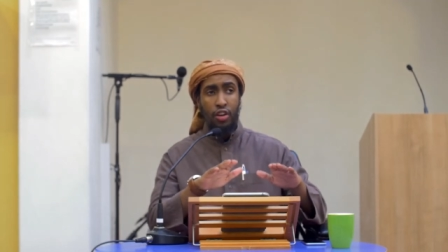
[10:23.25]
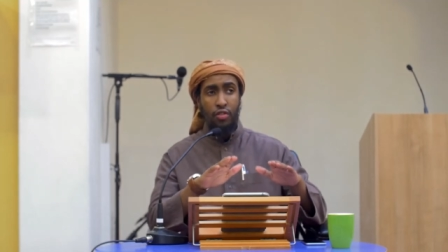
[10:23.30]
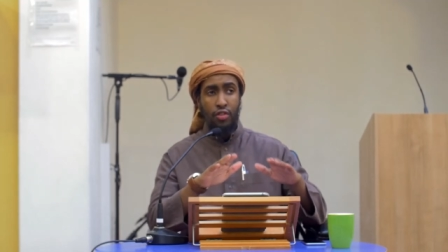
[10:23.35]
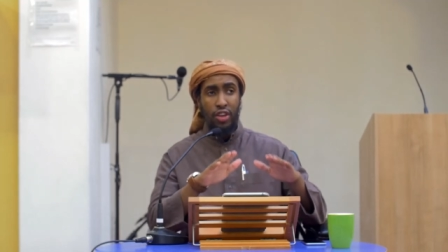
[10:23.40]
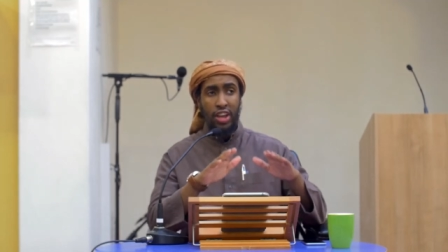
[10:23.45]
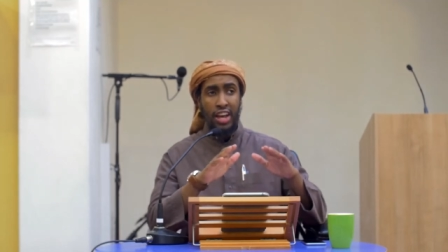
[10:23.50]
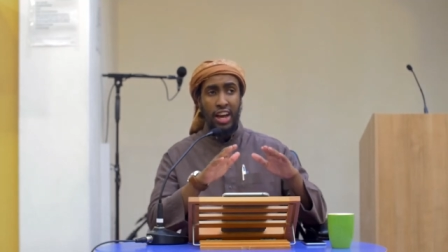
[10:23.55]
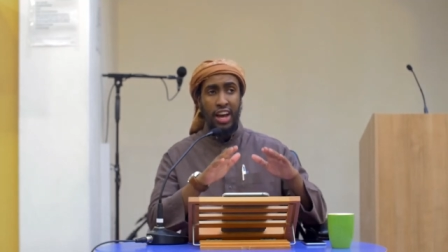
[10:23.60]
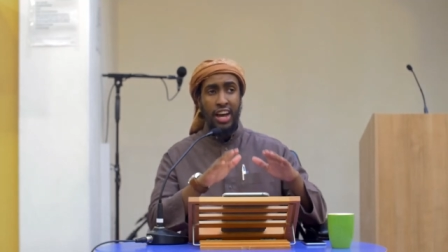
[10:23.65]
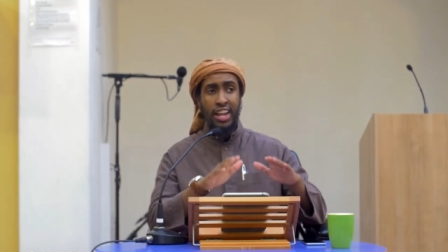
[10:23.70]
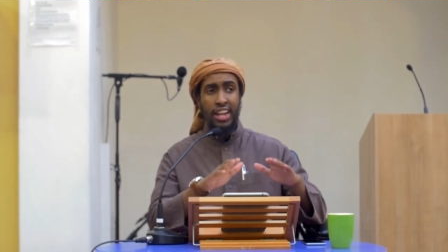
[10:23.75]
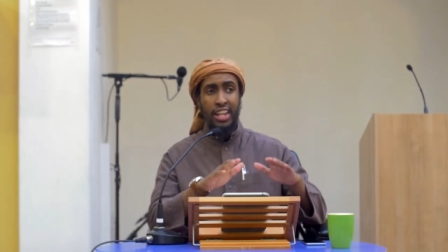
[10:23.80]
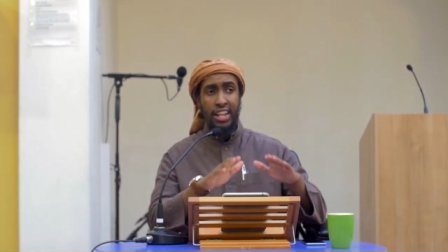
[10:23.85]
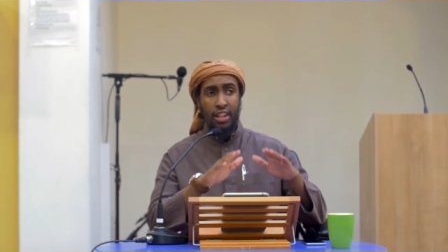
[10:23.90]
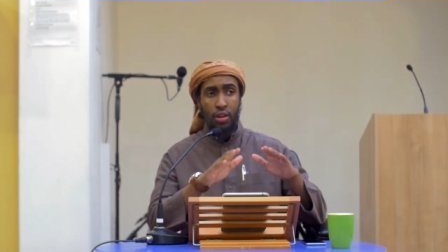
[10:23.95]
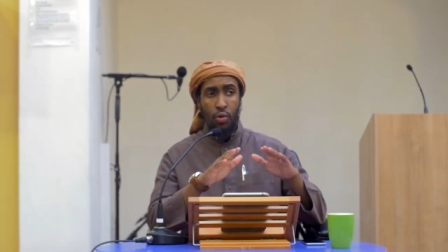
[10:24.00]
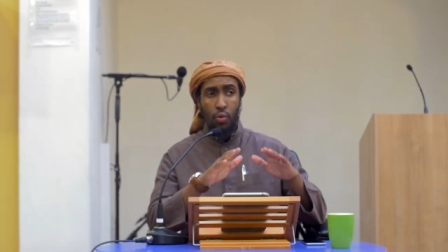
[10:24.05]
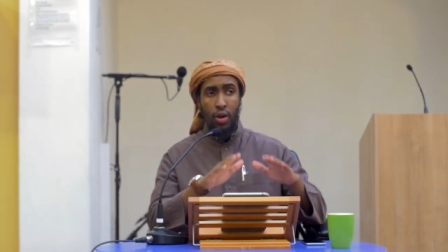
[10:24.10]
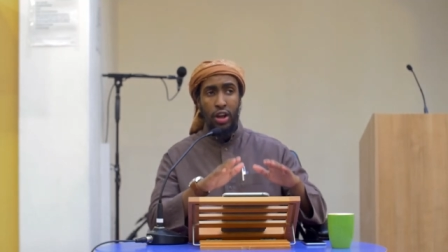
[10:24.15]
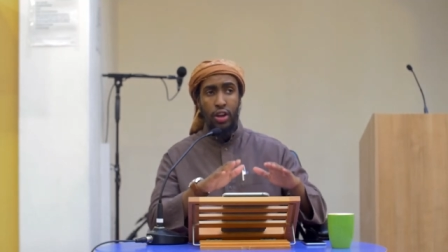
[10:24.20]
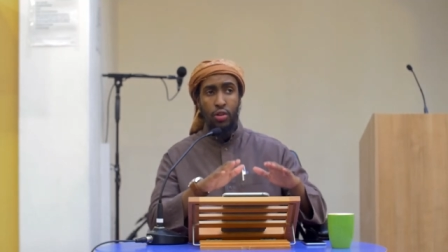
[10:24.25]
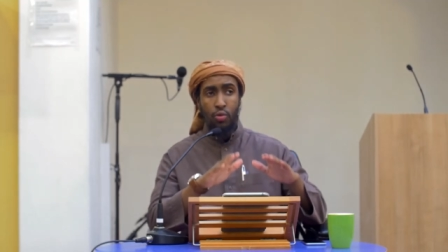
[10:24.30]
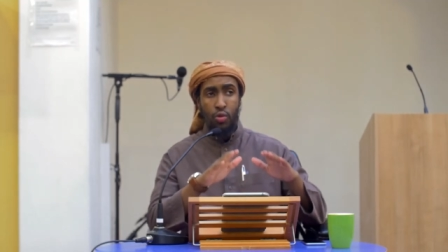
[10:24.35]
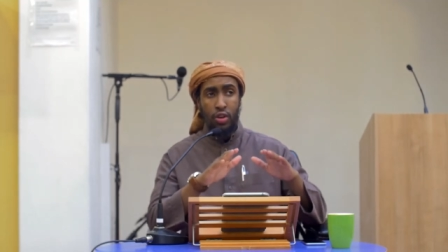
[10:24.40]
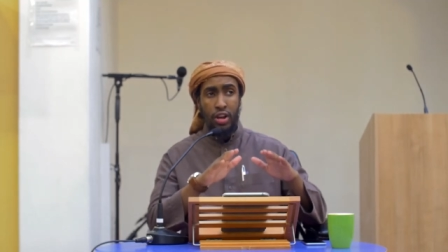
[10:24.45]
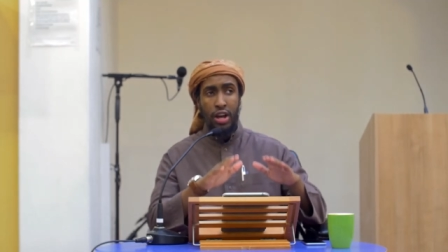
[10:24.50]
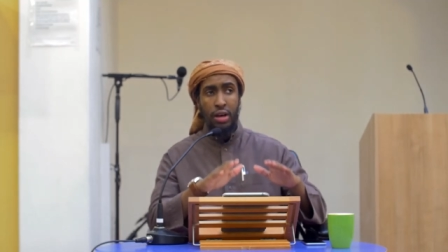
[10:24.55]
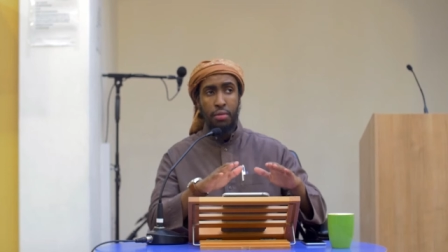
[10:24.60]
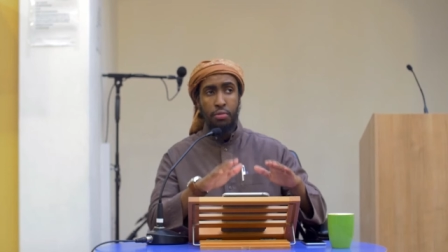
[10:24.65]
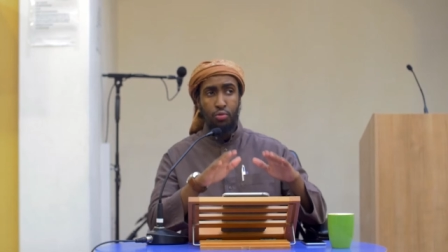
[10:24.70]
regarding the one who
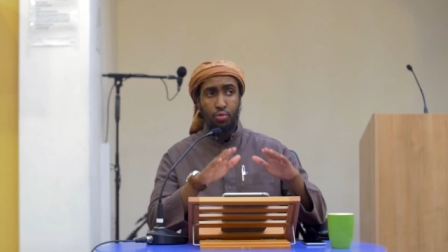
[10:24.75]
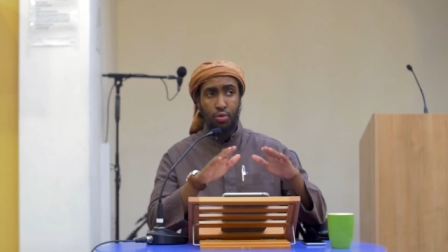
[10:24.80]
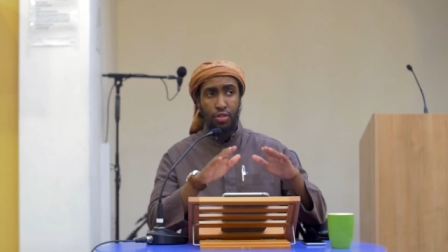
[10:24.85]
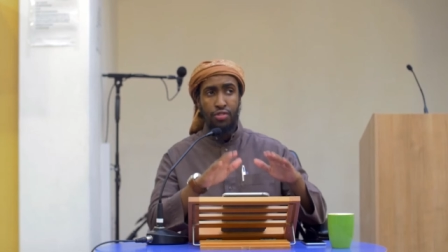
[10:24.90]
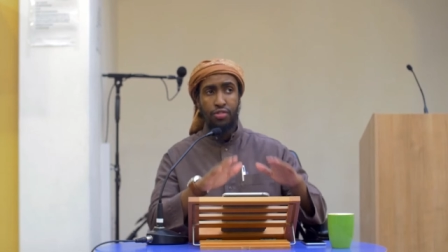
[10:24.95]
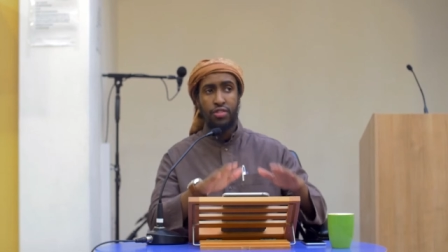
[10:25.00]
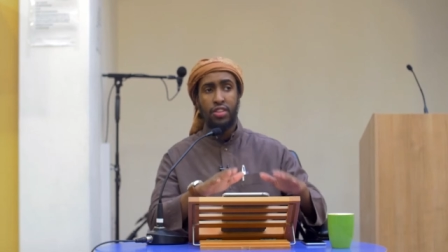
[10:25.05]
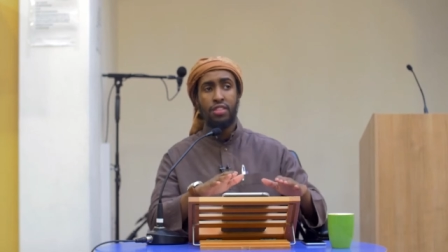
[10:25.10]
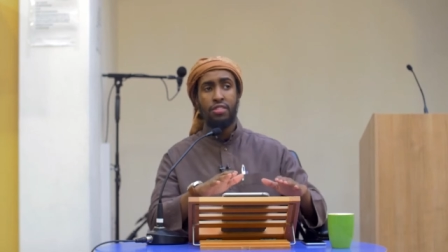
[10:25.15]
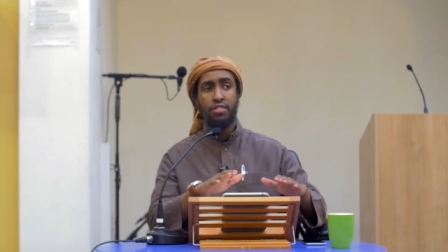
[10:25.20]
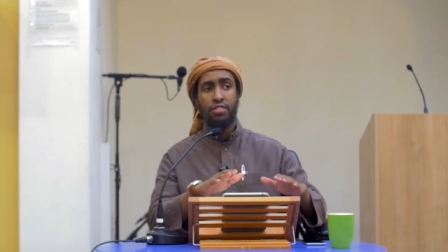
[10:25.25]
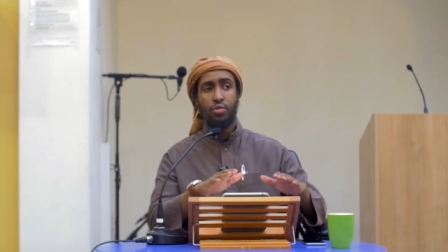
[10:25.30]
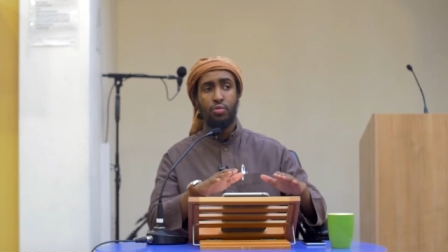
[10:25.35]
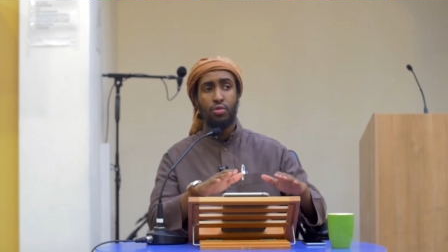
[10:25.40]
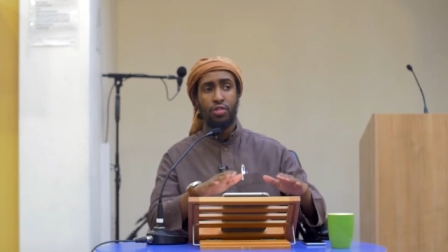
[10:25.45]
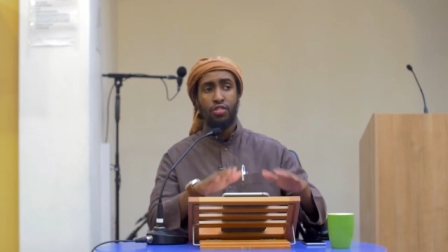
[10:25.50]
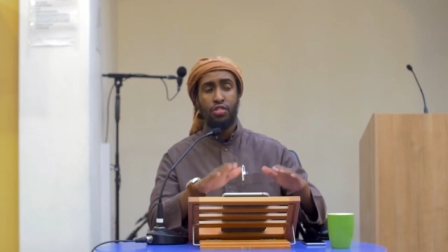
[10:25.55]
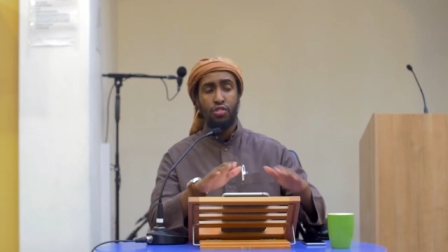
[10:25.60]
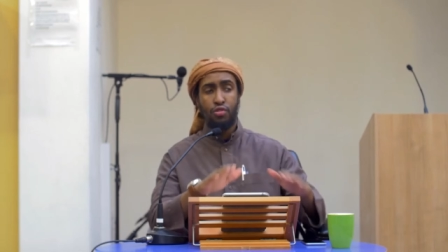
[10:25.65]
comes with sins what's